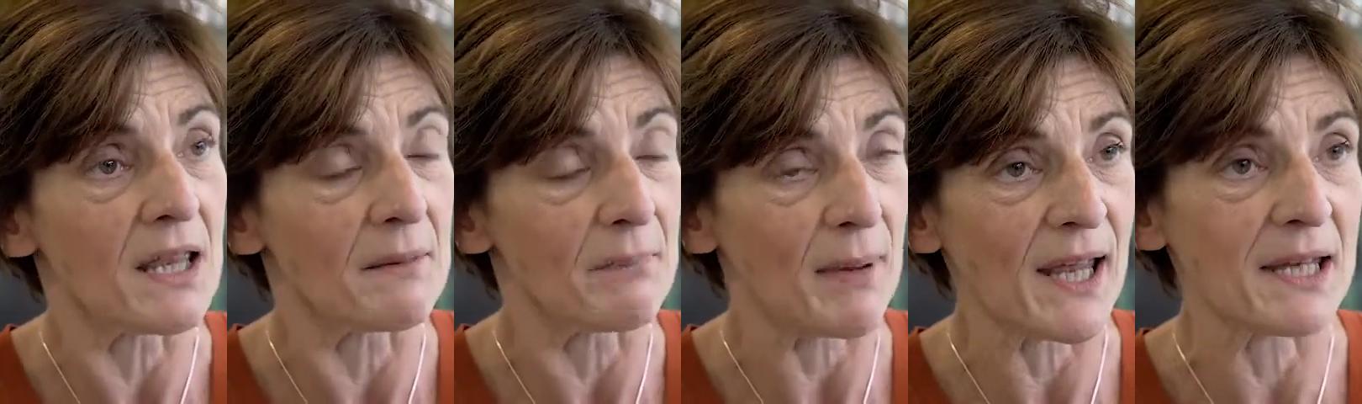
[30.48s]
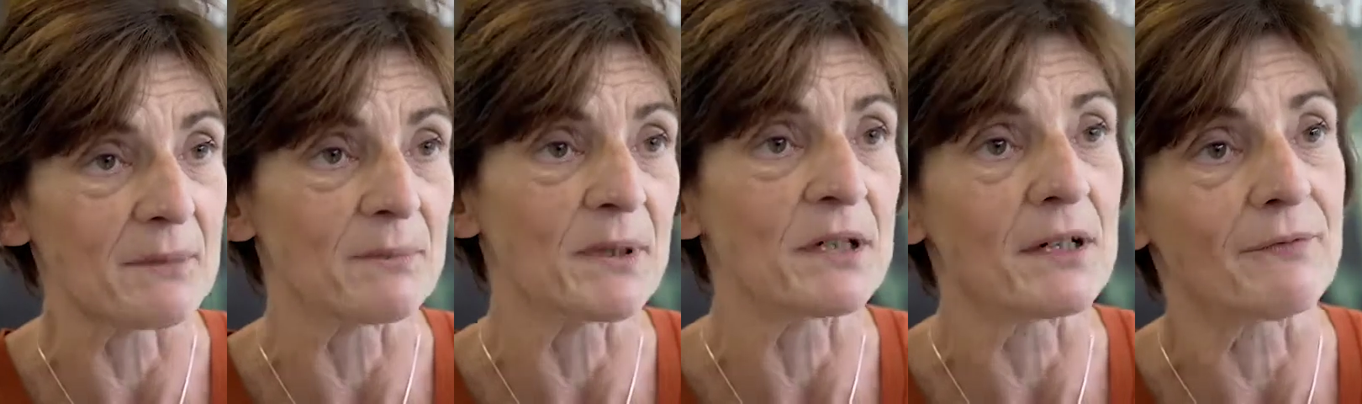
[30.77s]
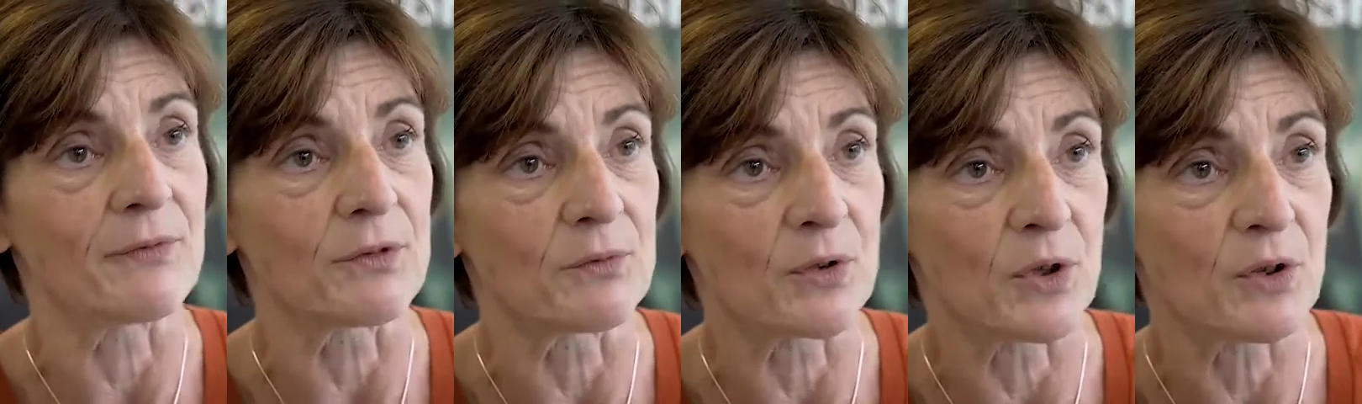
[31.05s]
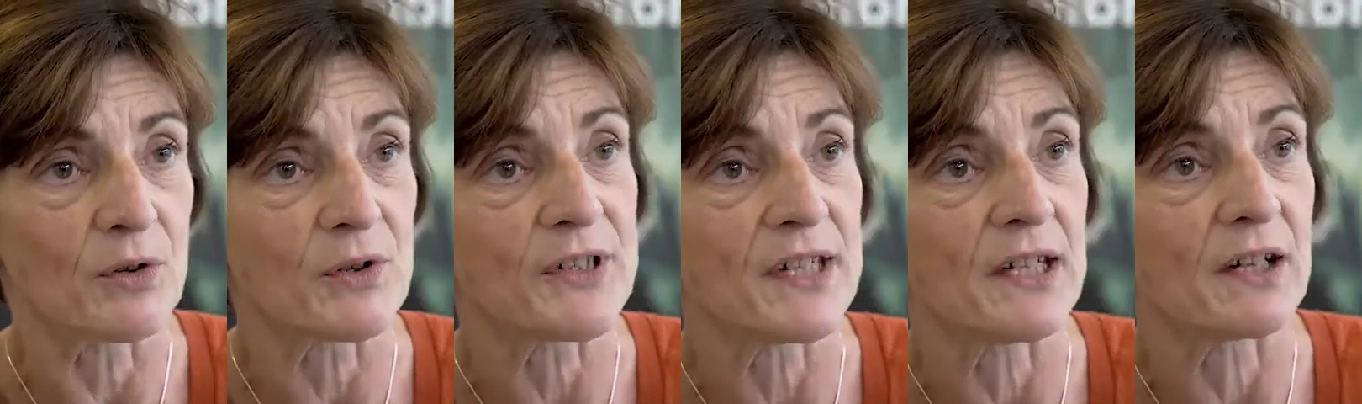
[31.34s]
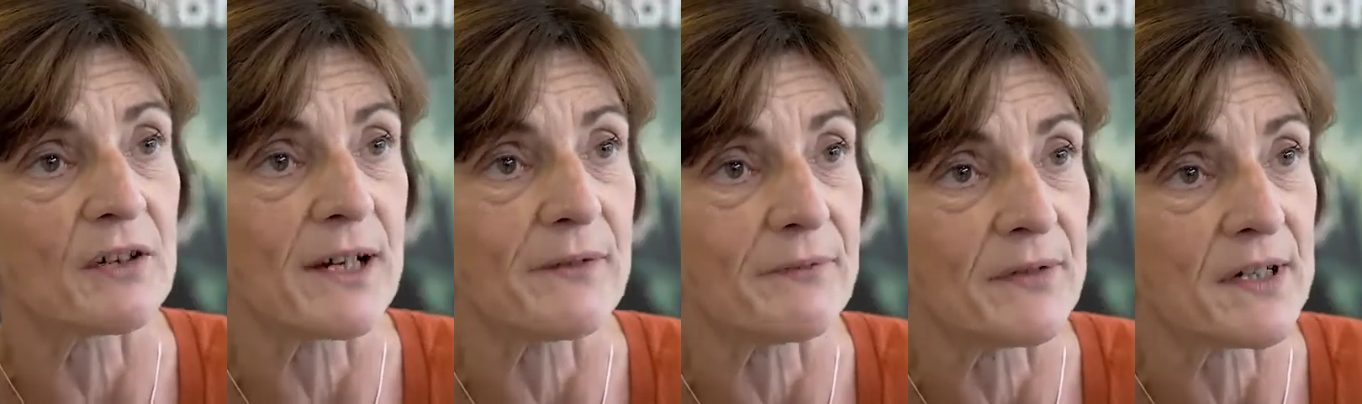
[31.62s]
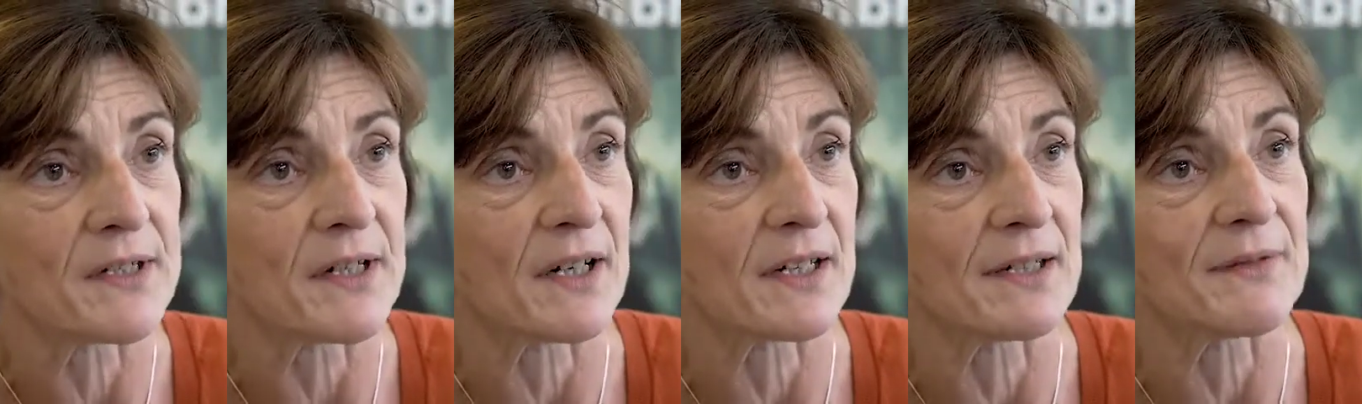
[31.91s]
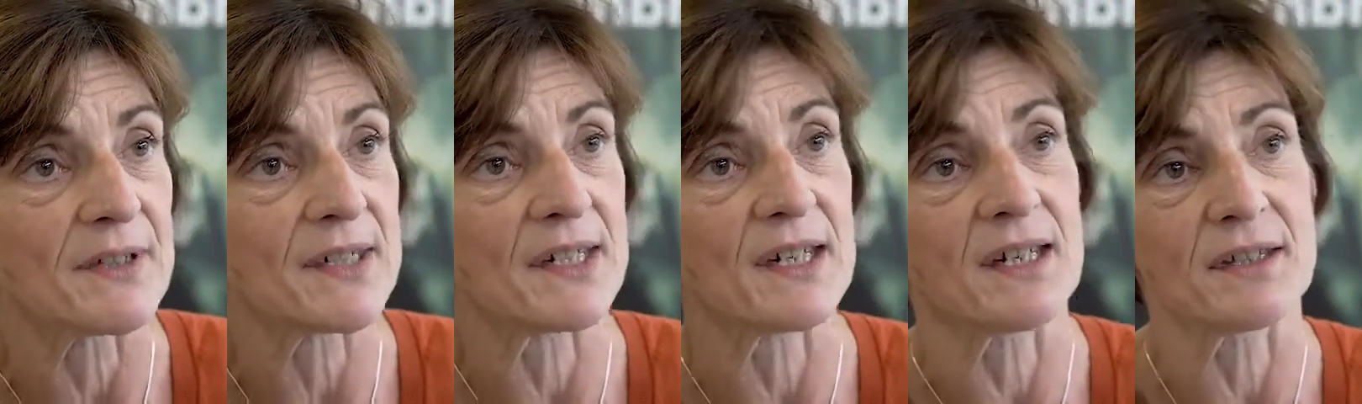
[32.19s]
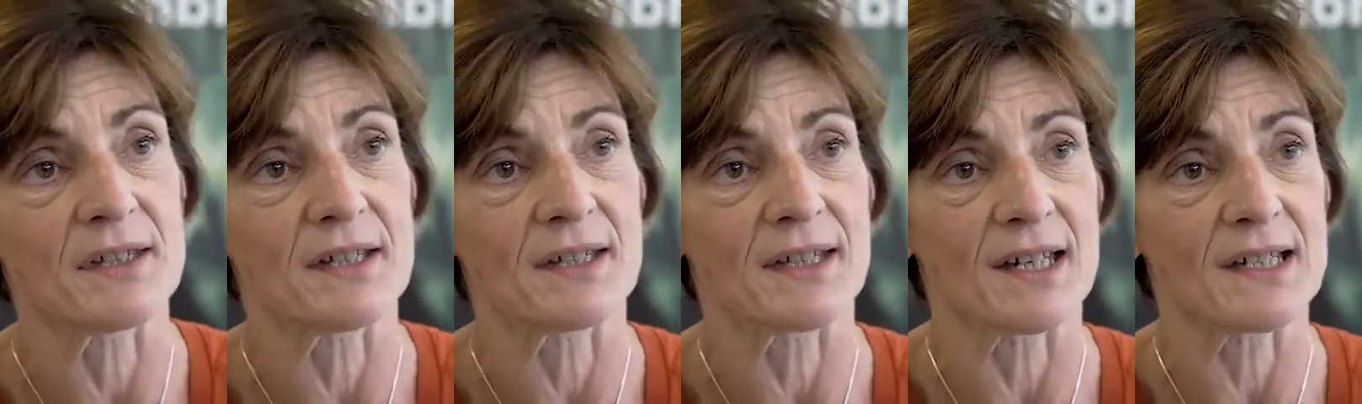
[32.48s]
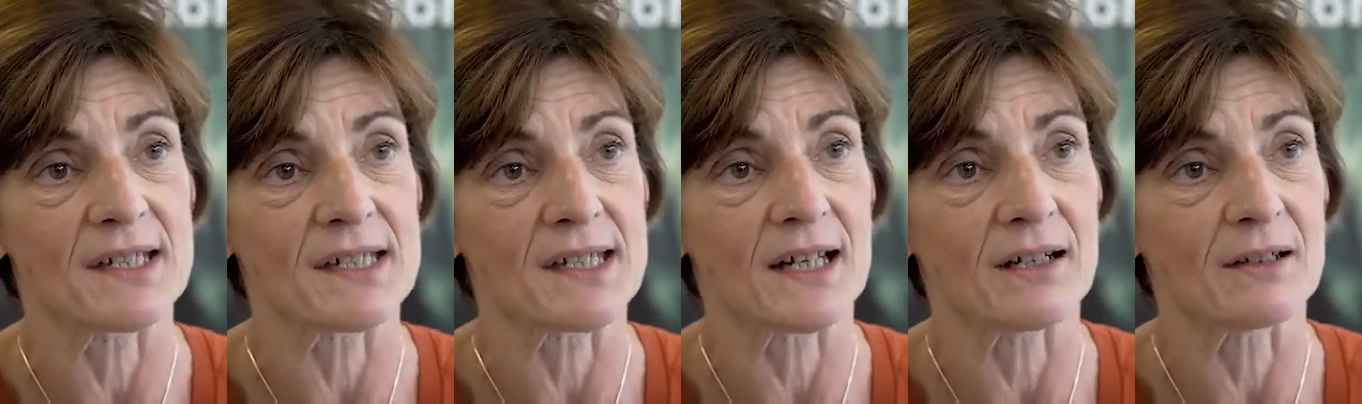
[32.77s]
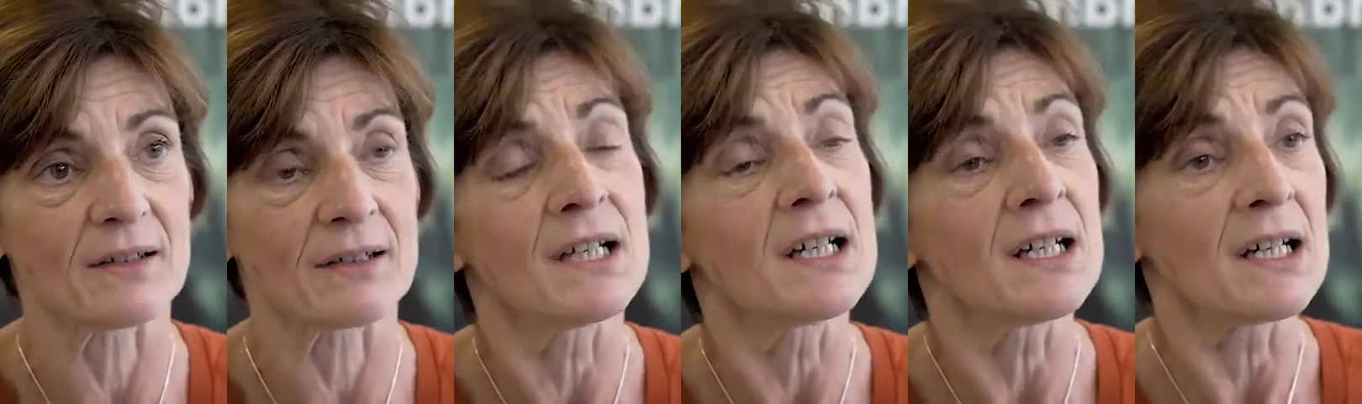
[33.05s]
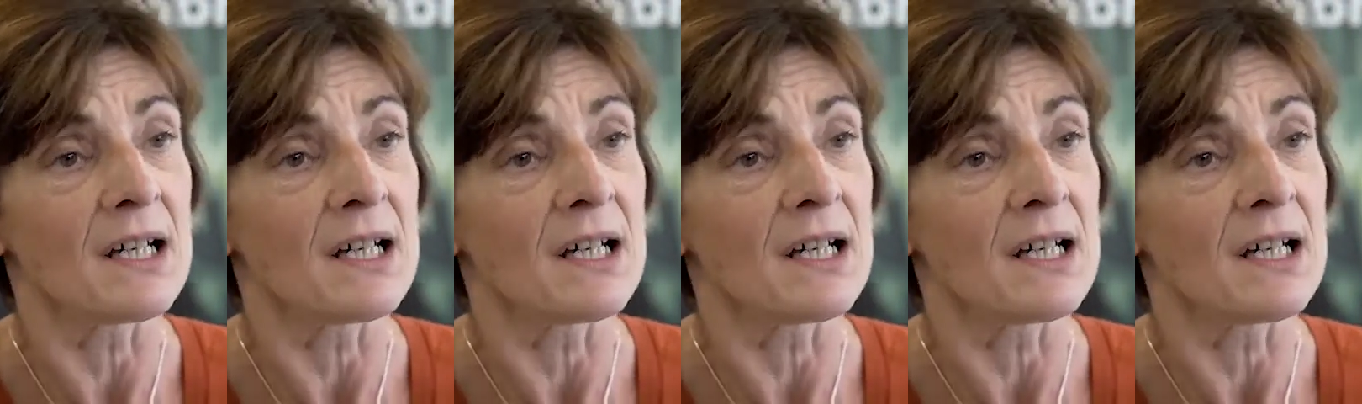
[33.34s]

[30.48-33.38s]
the payment of a royalty on every ton of seed that they sell.